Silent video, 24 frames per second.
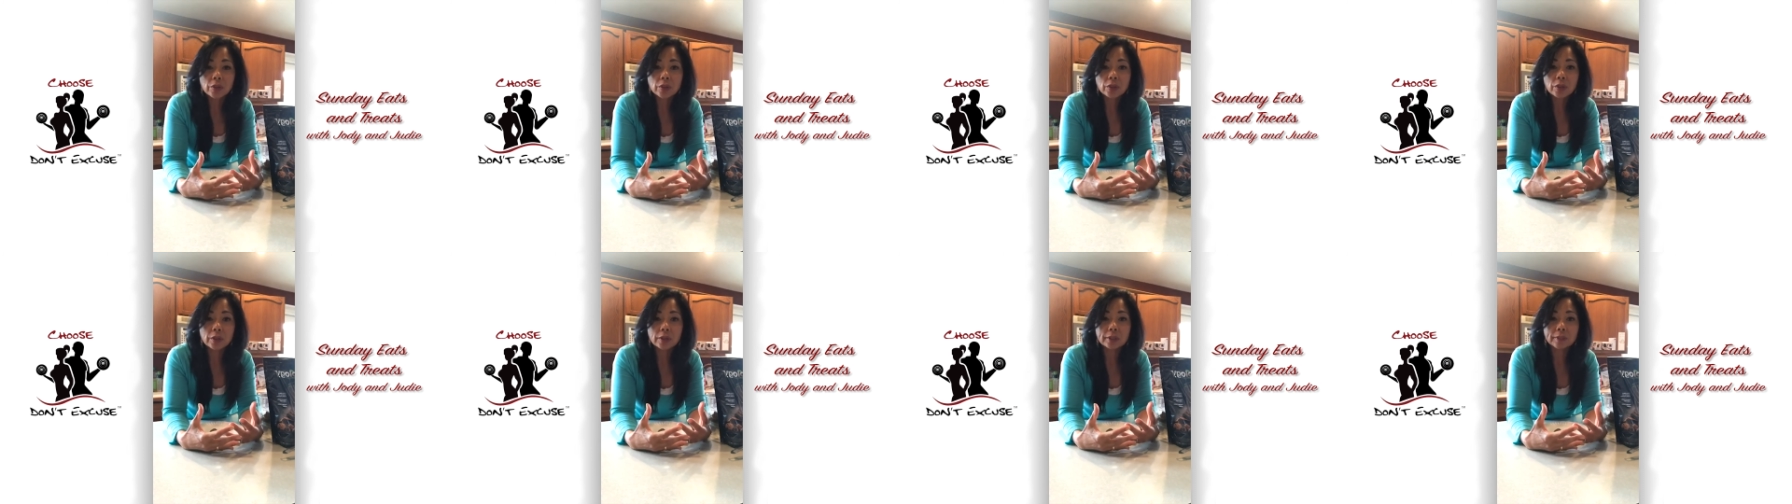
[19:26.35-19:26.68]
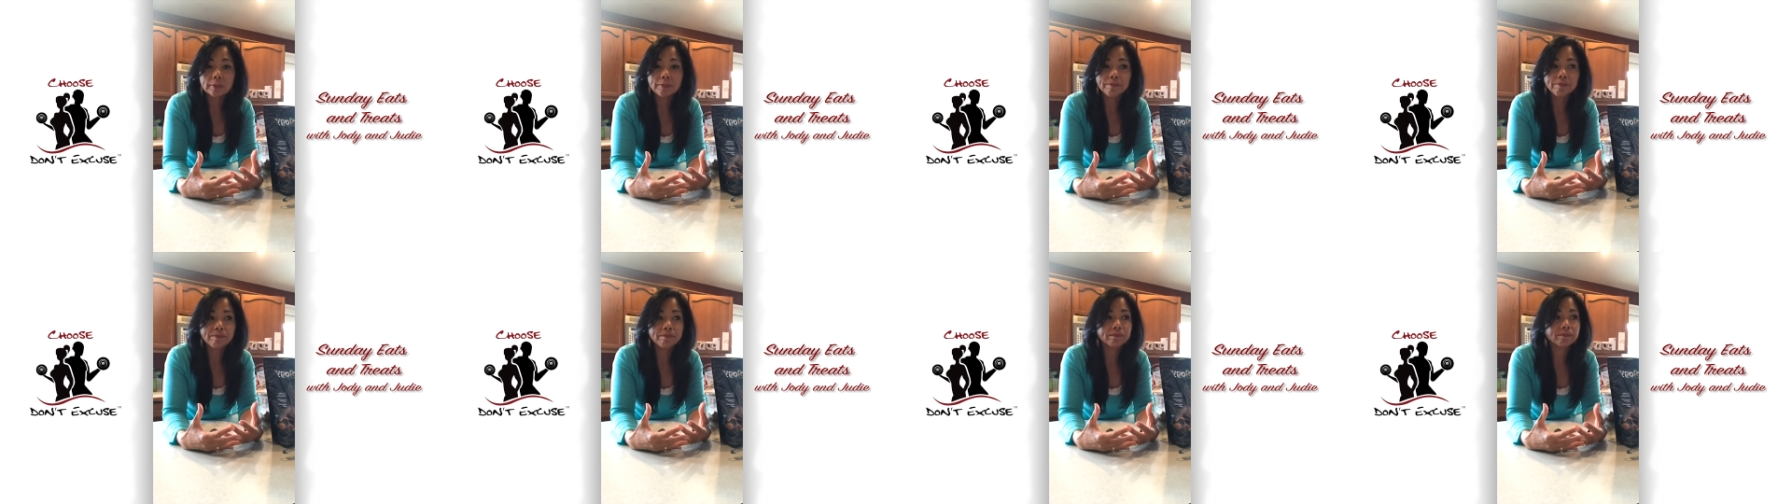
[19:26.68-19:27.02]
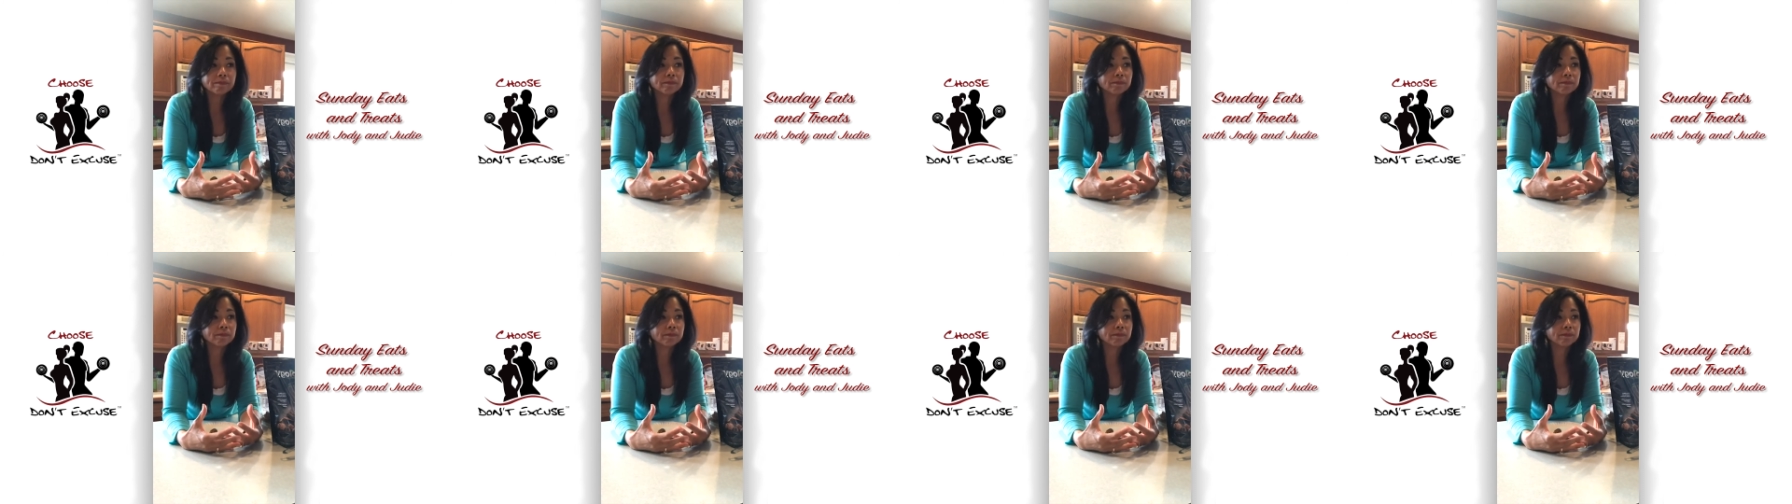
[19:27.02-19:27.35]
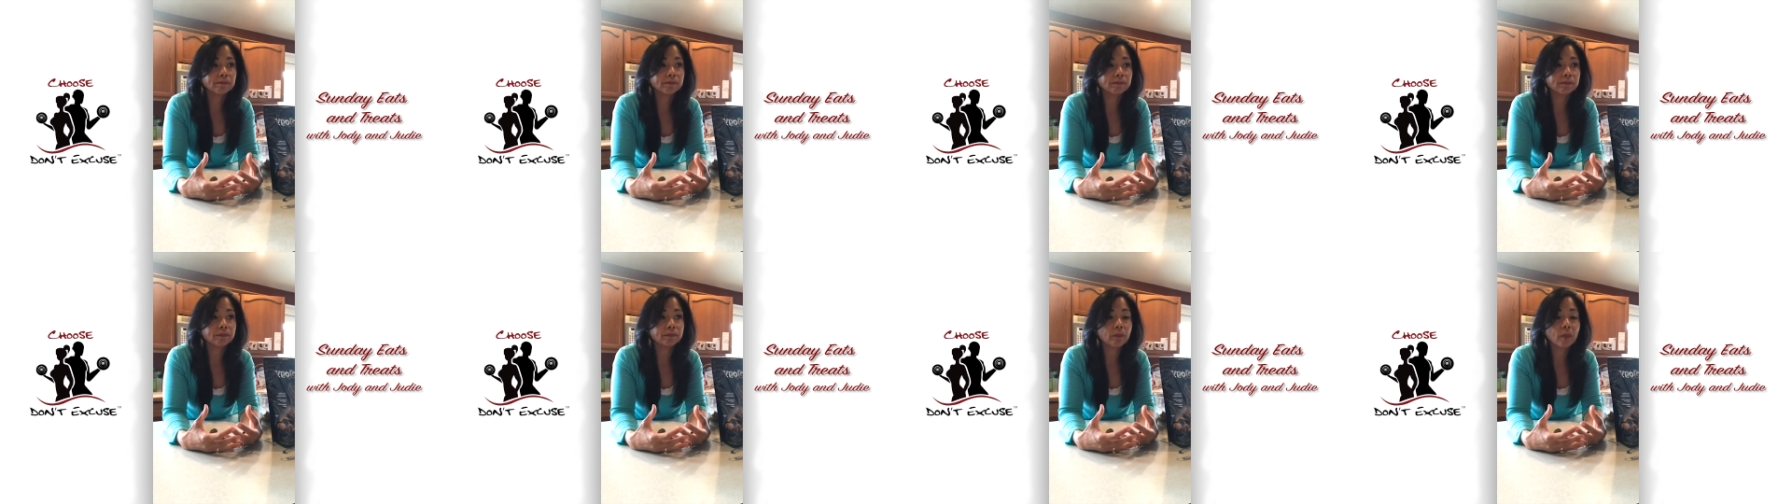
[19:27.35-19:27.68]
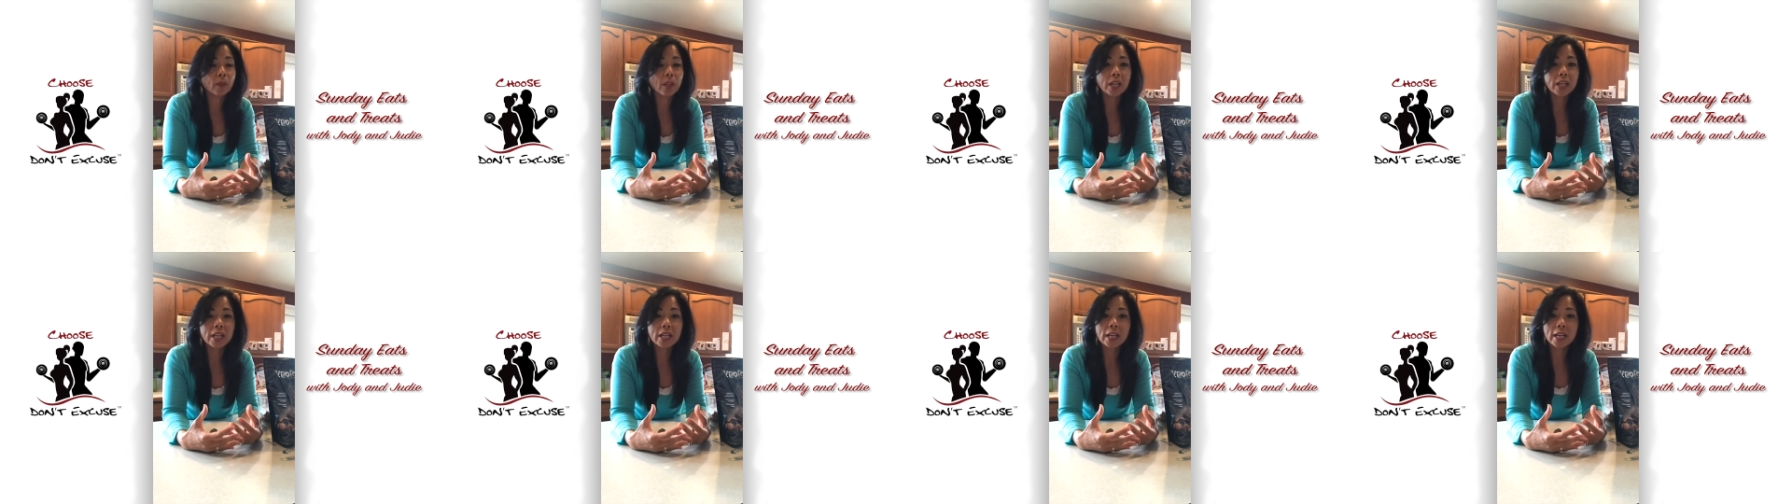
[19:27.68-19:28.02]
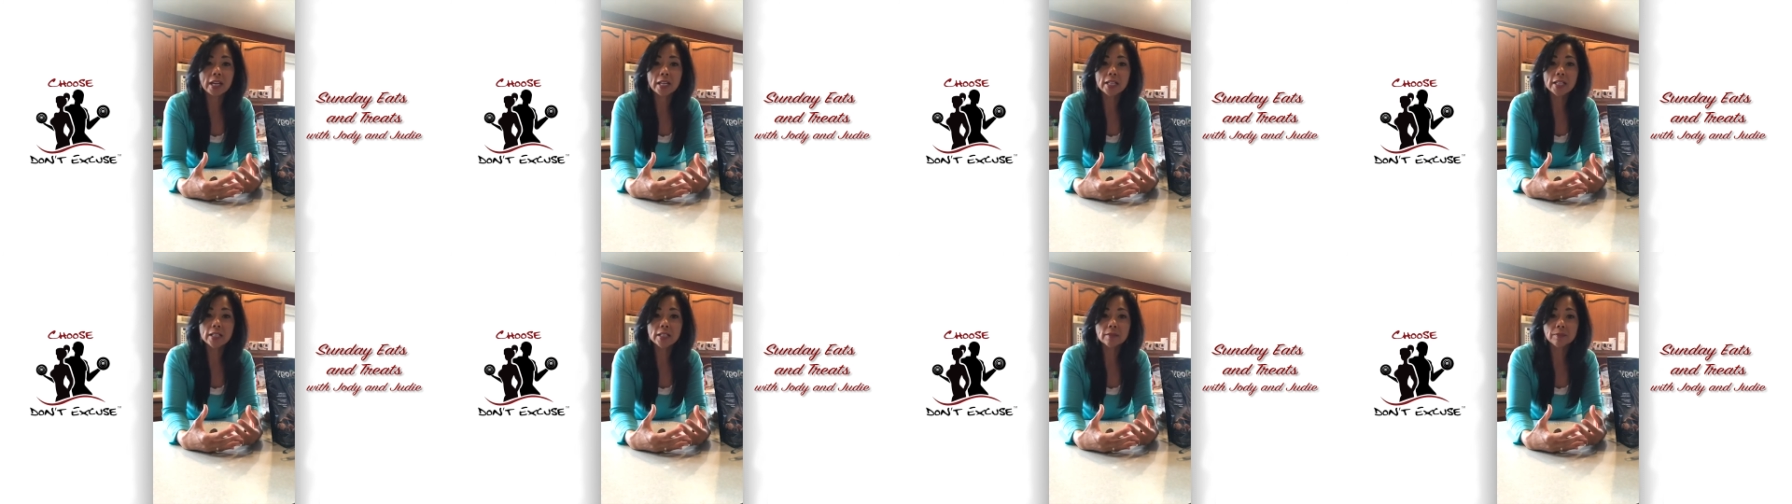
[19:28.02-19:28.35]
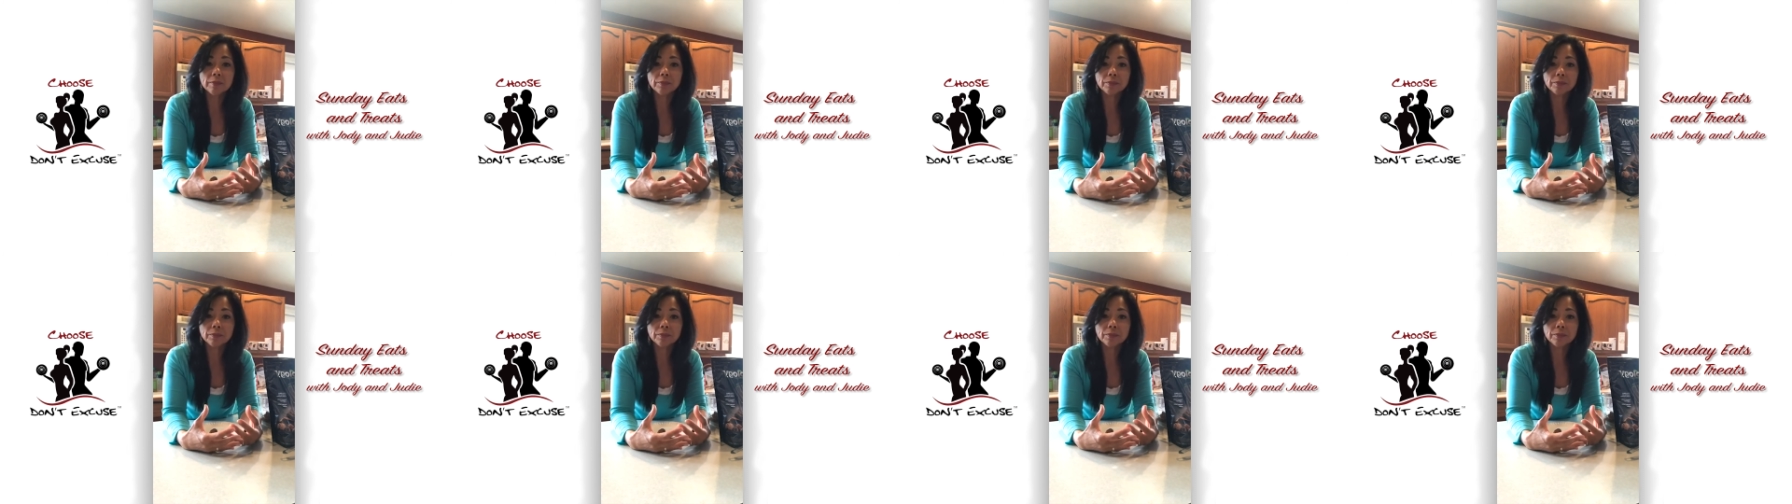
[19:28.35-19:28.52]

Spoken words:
your gut.